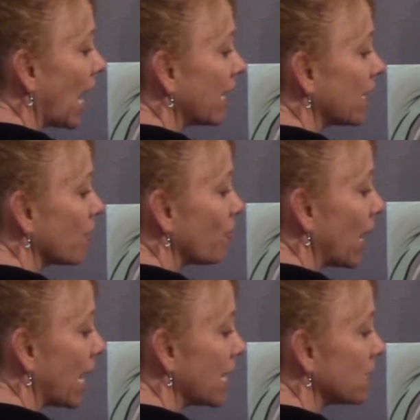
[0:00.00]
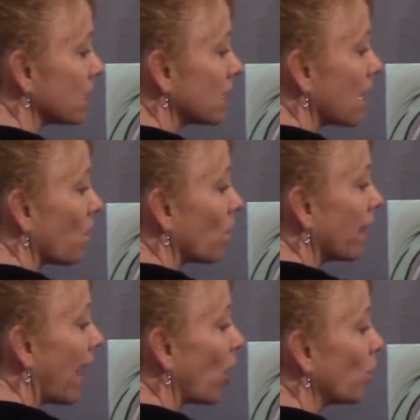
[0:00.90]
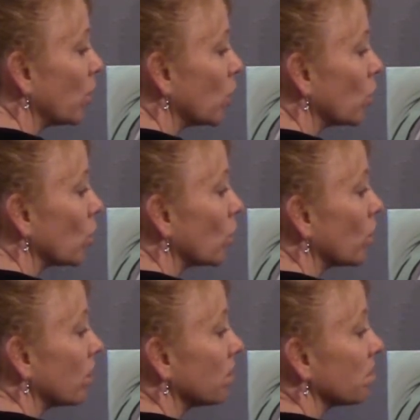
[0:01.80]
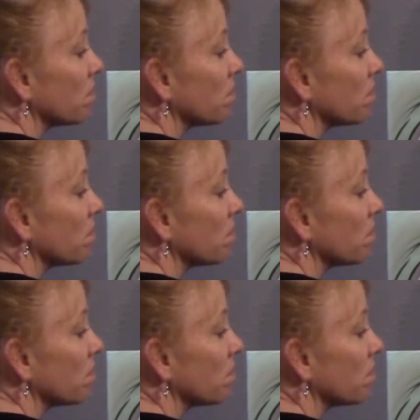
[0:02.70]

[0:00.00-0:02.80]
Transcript: kind of paint that will help you